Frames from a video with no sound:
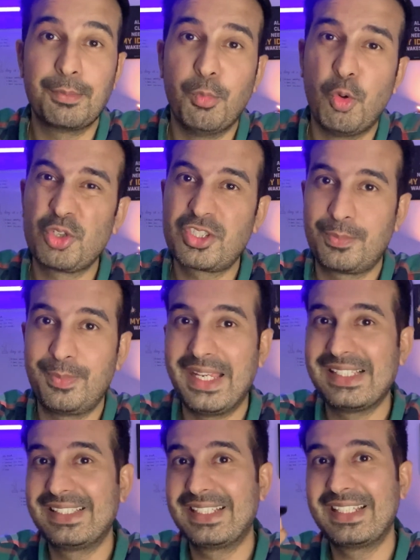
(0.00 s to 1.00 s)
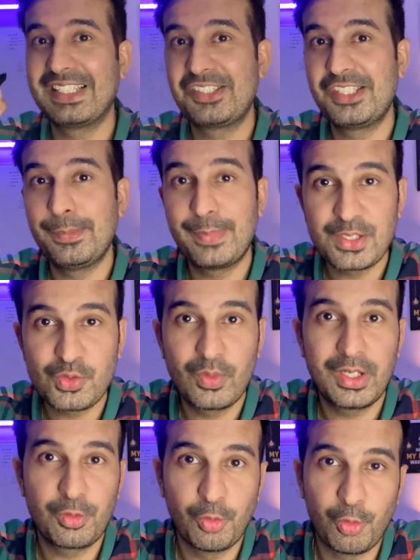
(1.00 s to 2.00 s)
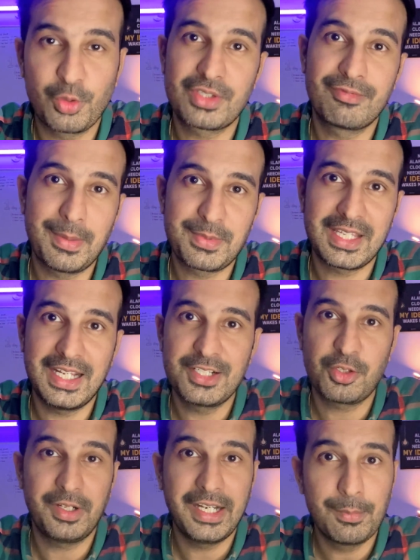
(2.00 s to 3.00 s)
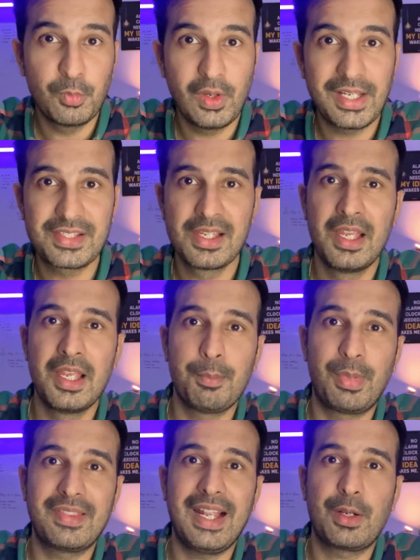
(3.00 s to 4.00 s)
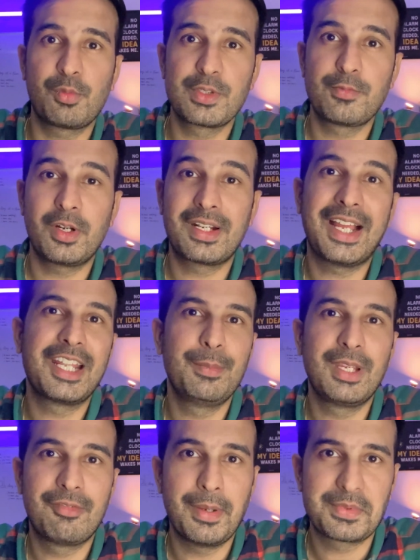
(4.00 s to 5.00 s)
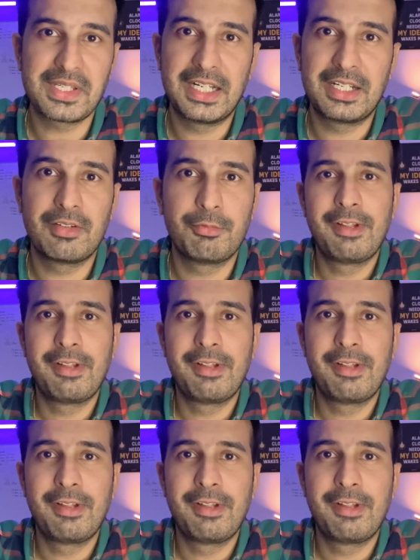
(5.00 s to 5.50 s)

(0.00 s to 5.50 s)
most basic and the cheapest way to host websites on AWS, but that was for dynamic website.